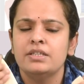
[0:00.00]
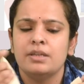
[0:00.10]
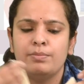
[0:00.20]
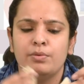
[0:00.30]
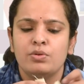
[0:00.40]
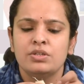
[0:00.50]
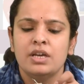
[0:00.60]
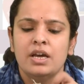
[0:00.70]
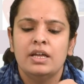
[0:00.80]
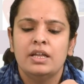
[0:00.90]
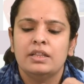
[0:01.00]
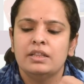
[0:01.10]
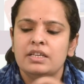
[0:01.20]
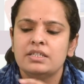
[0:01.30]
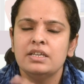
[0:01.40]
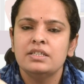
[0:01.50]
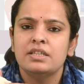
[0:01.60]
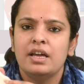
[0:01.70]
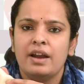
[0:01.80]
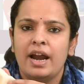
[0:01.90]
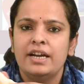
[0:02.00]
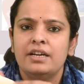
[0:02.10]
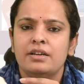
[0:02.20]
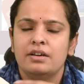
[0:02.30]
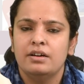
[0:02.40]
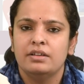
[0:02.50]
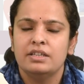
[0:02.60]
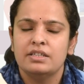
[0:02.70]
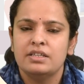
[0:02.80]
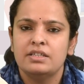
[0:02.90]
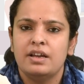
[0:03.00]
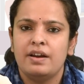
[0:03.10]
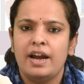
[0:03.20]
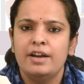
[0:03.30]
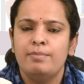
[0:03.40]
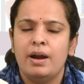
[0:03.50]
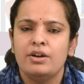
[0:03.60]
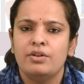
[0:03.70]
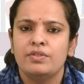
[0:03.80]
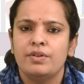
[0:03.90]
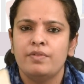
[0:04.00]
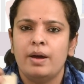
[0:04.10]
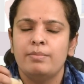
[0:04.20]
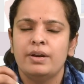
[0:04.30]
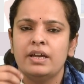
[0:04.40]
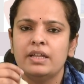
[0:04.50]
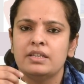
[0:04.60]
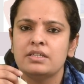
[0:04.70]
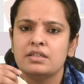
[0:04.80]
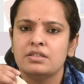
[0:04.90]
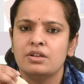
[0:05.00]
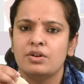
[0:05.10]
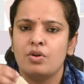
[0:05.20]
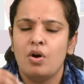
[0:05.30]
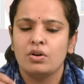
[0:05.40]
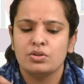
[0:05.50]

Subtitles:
Suppose this is the right part of the fabric and this is the wrong,